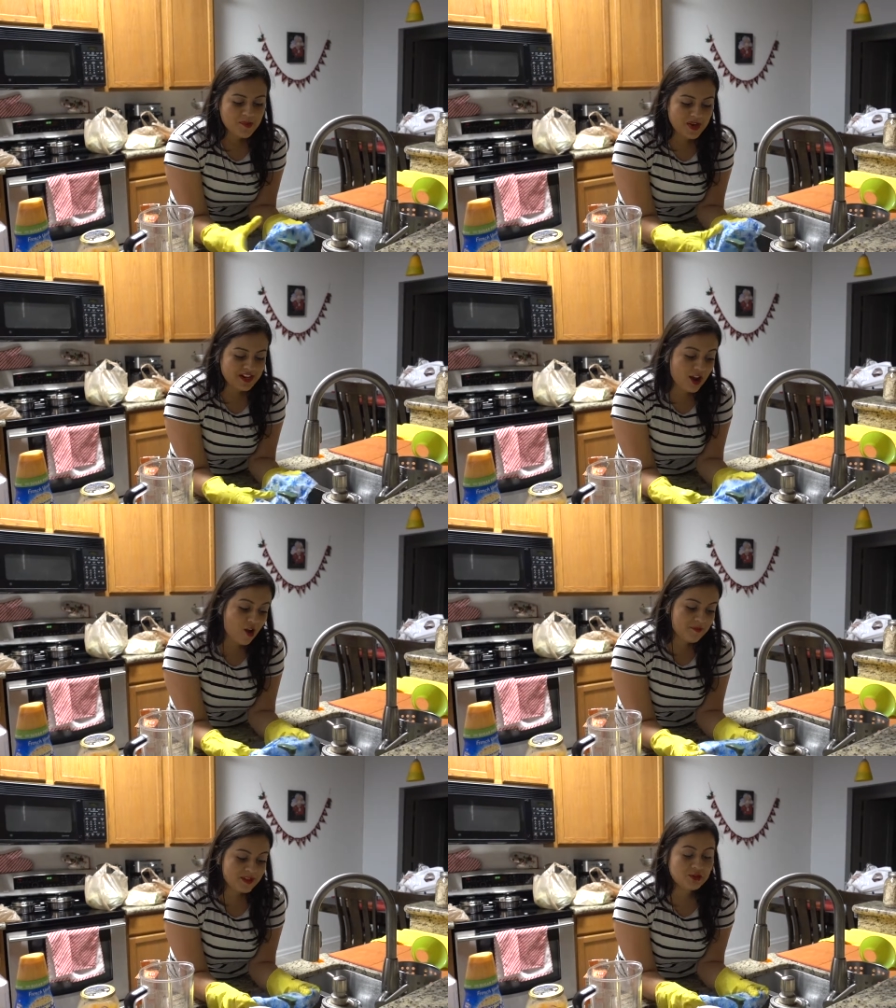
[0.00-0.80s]
But now
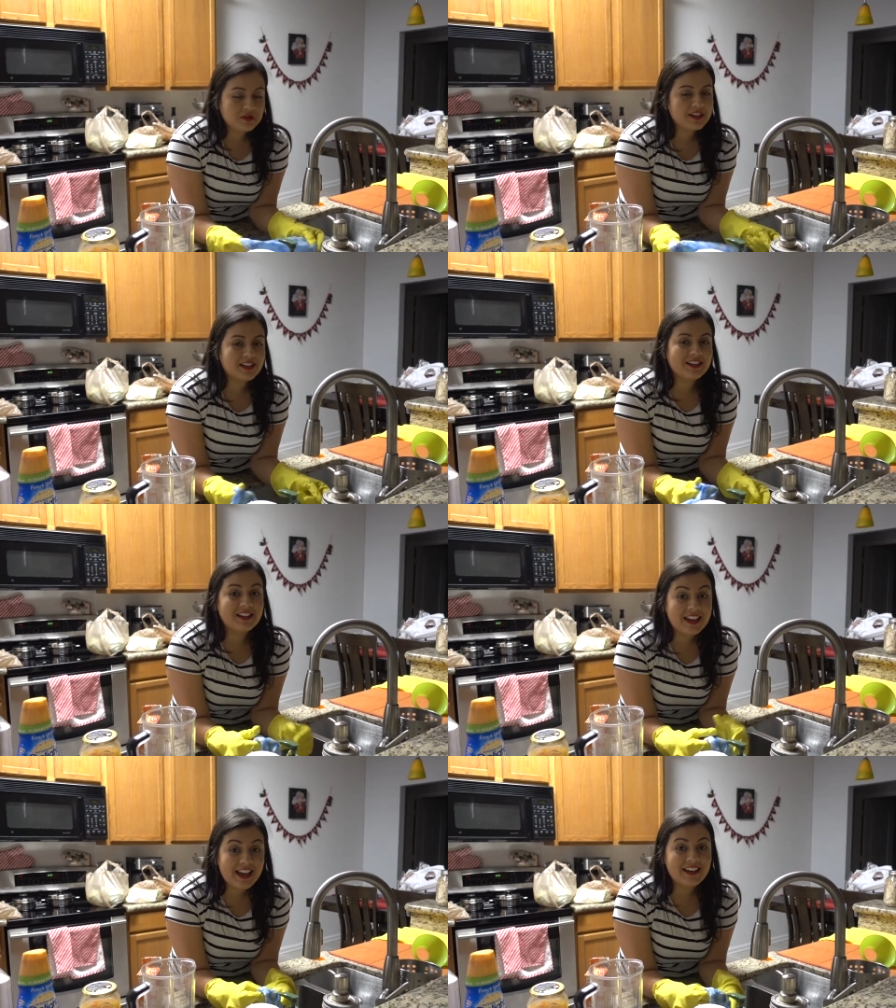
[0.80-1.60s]
I've been drinking it
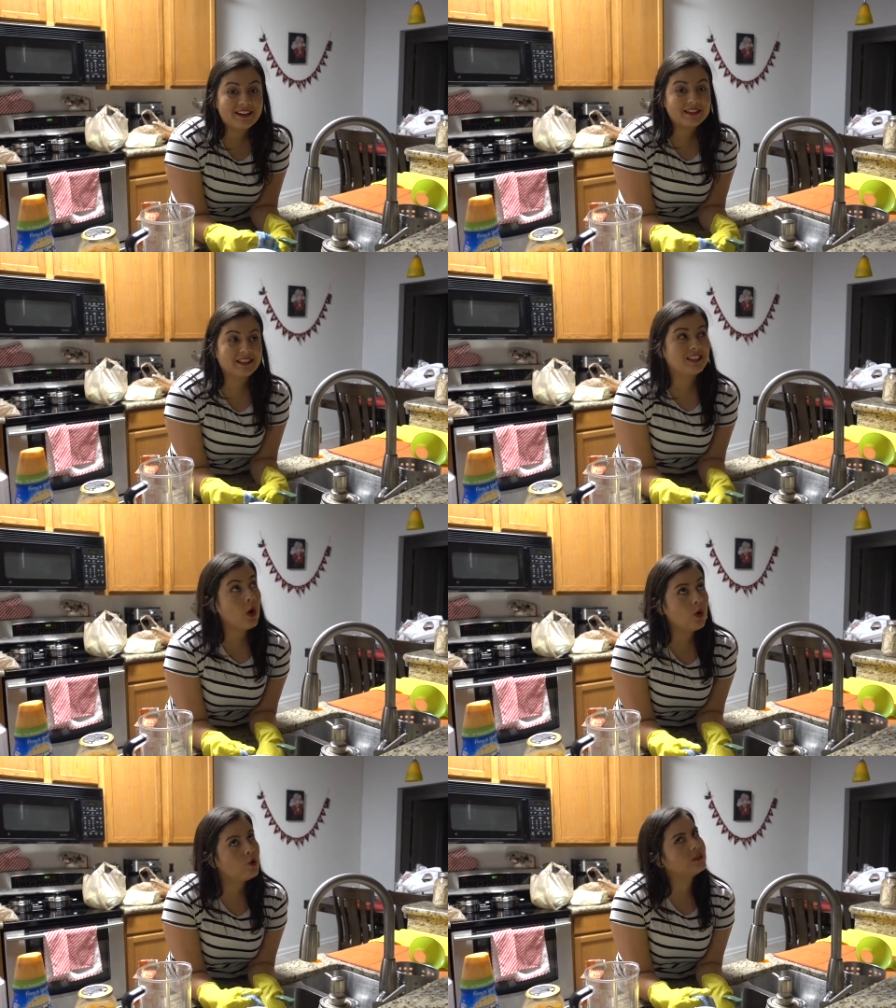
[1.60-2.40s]
again because it's
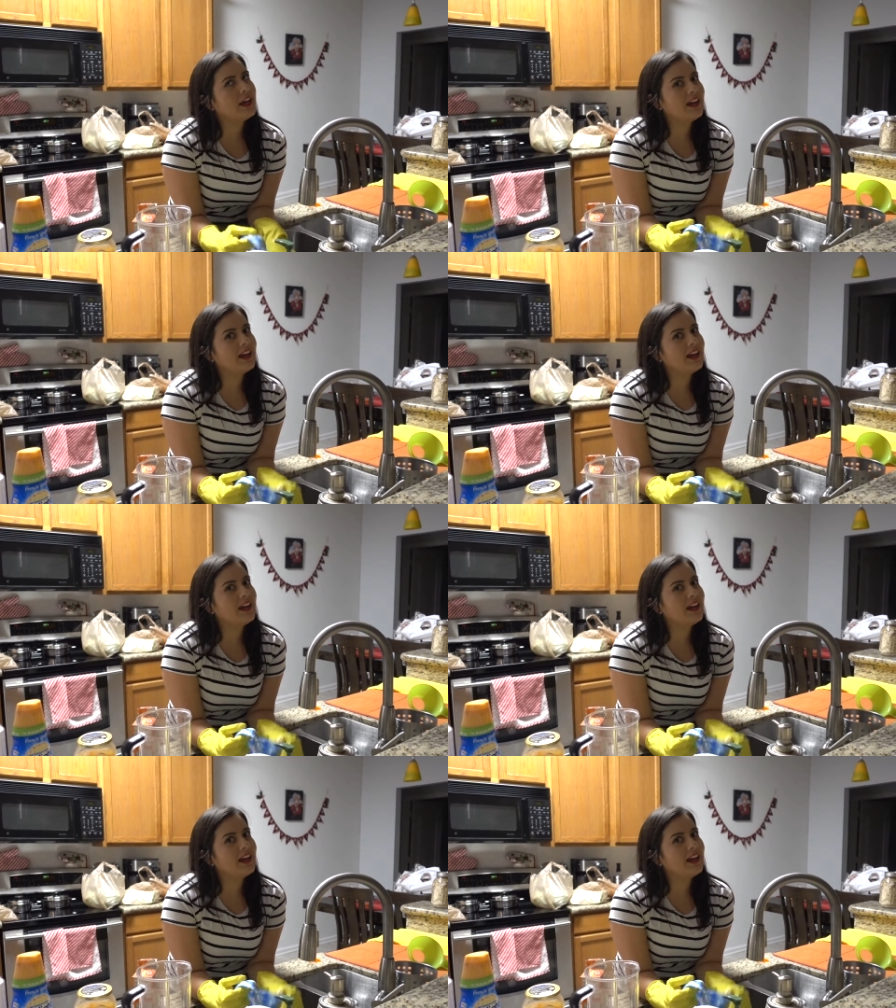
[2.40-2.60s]
cold.